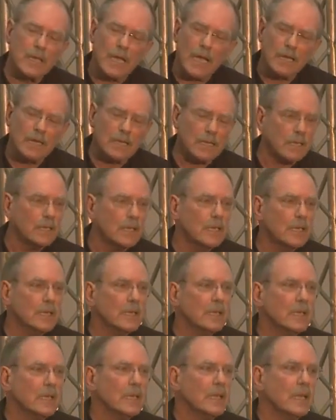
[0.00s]
get it.
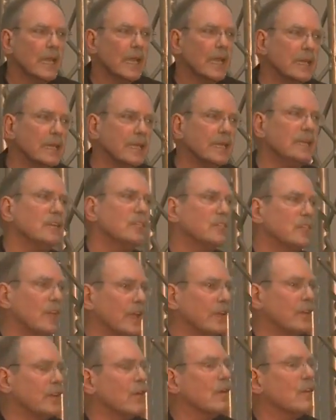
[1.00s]
And he
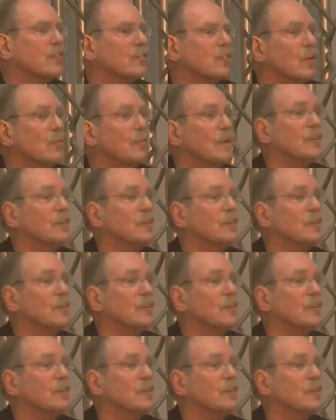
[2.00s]
said, There is so